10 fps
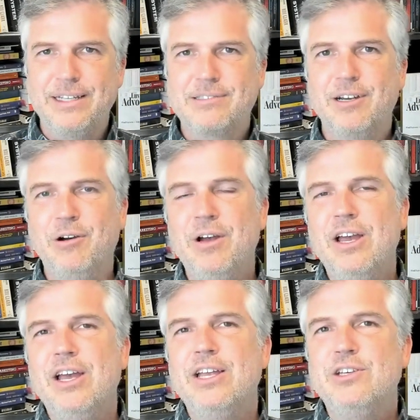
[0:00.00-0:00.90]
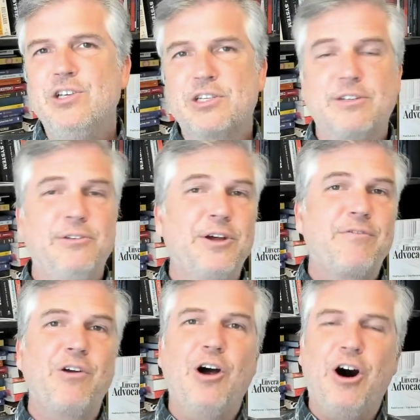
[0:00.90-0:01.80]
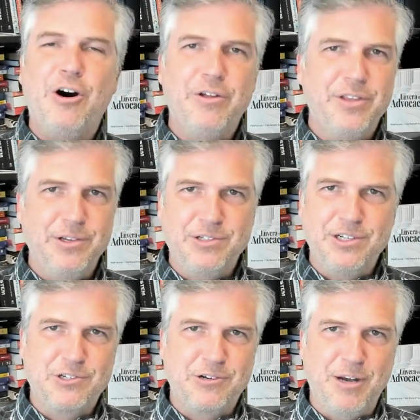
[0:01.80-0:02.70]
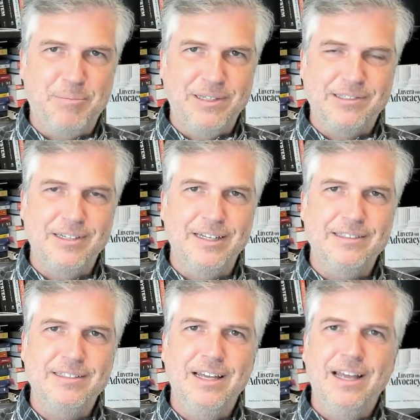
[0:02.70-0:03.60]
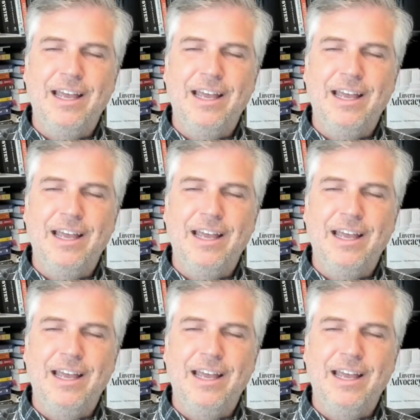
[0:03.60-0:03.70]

And so just look for all those discrepancies.